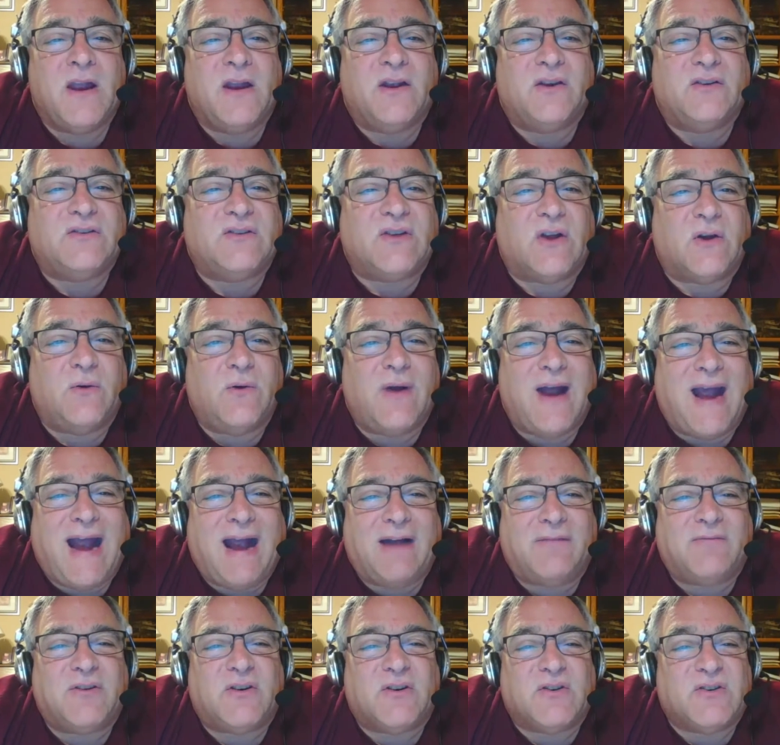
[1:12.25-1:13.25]
So
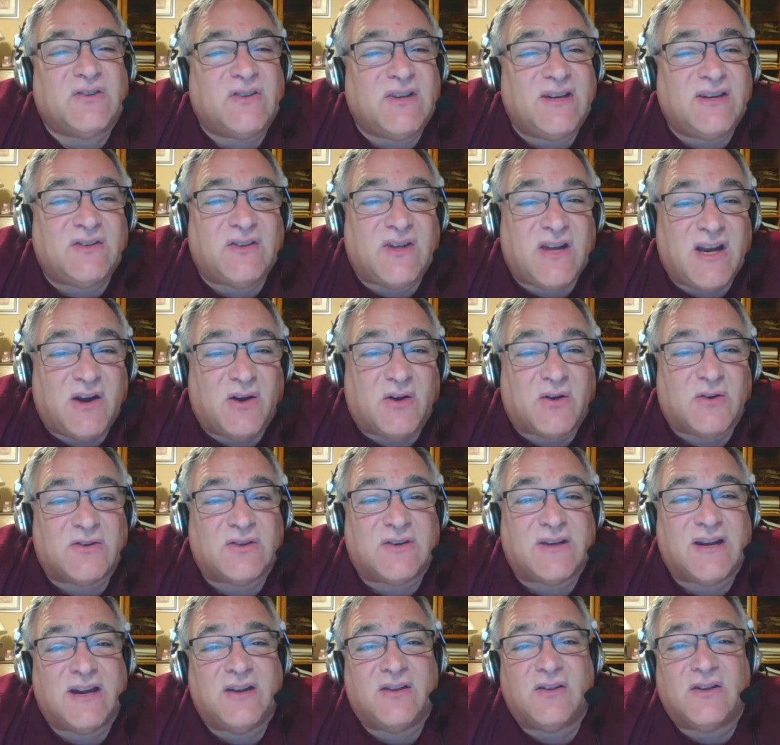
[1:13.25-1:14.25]
after 6 years
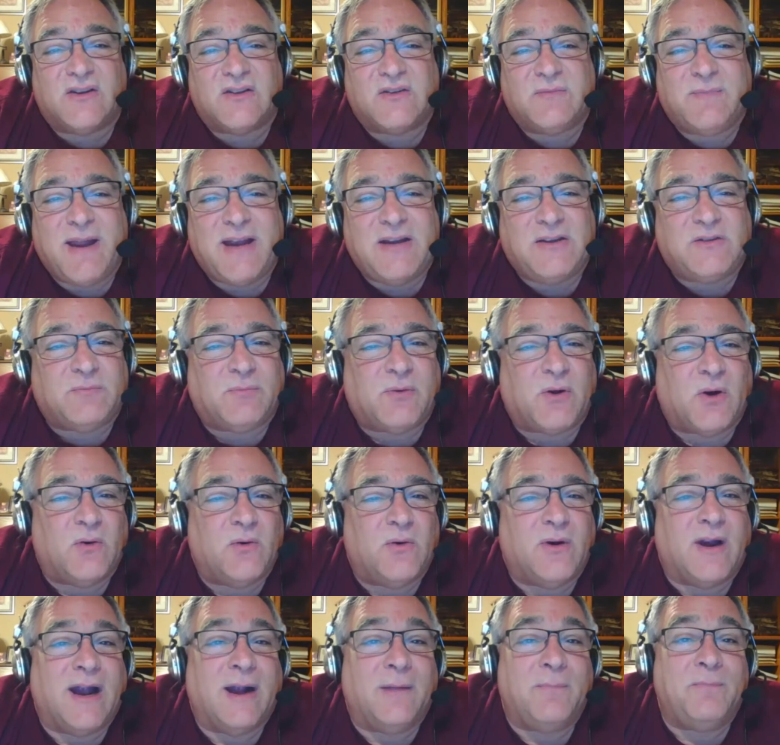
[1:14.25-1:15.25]
in the space
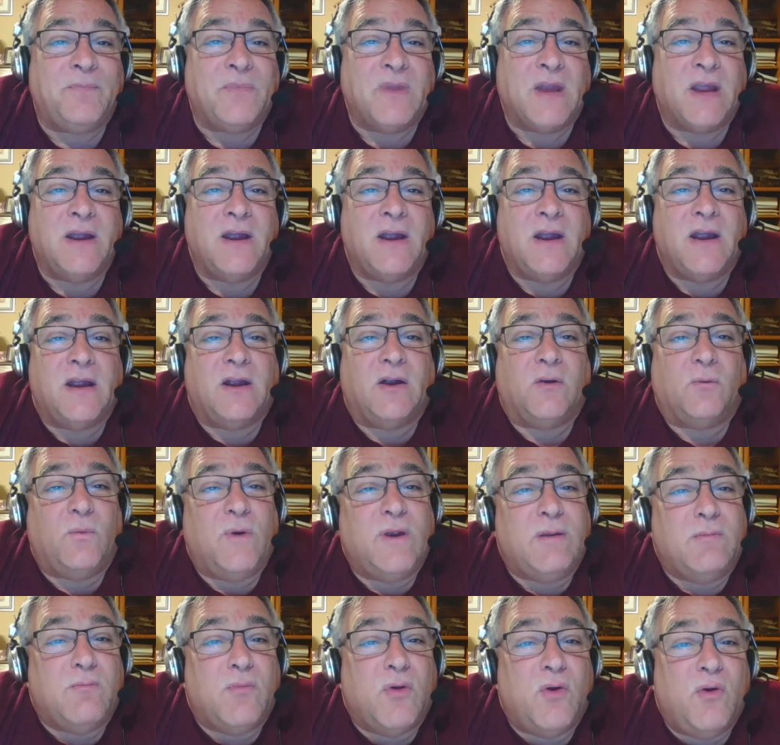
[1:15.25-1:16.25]
program,
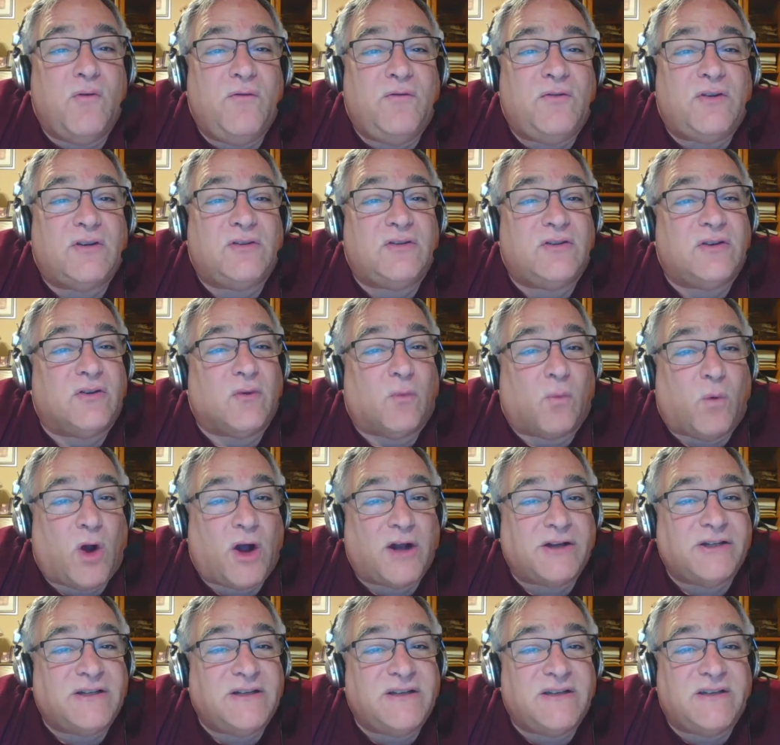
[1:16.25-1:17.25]
we moved to the
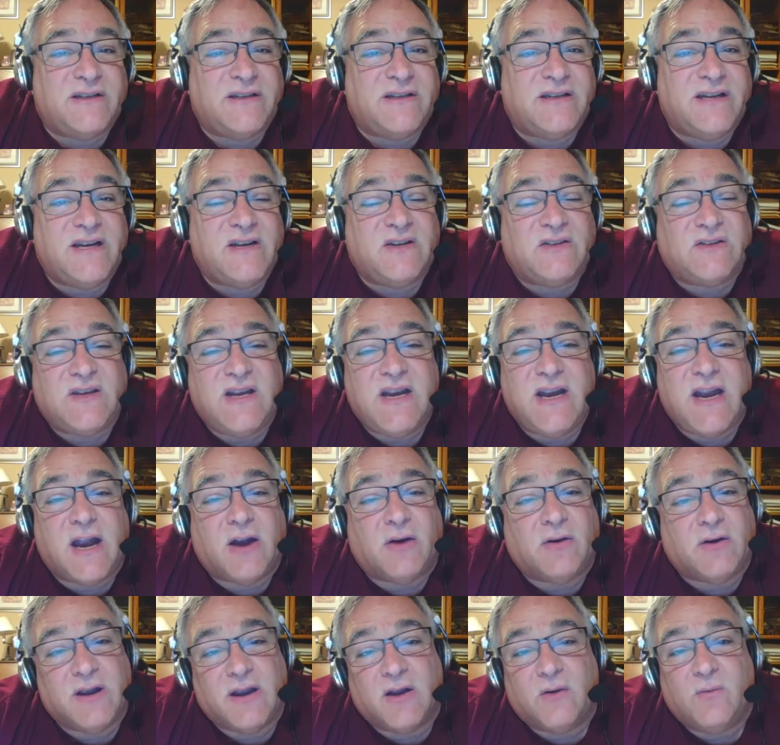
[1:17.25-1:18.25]
Washington, D.C.
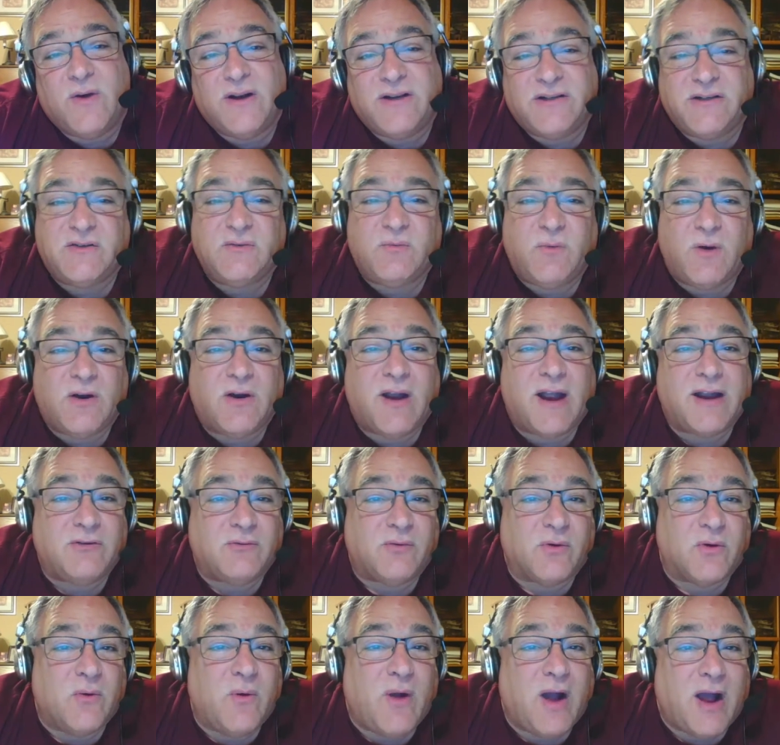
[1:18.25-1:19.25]
area, which is where I
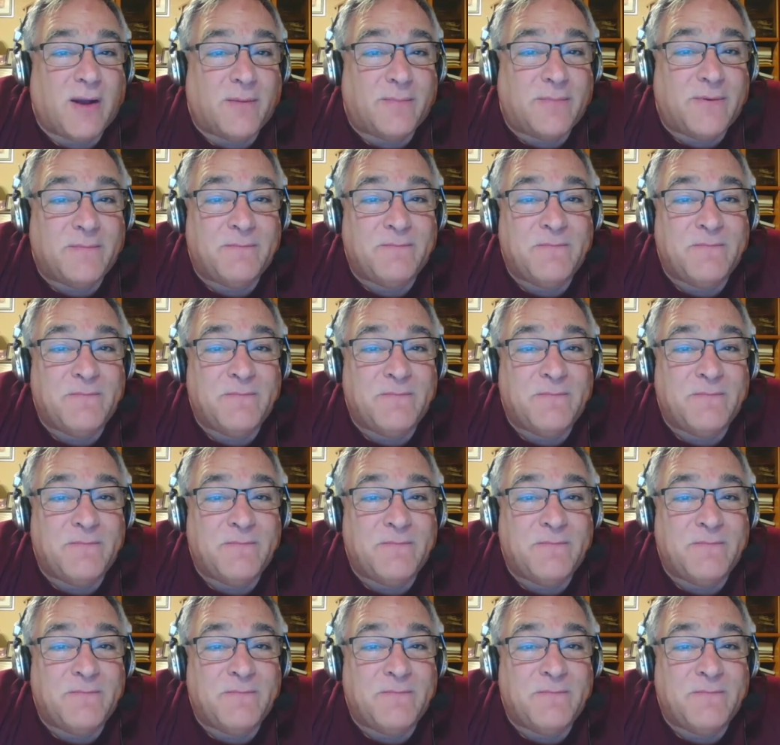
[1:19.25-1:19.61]
grew up,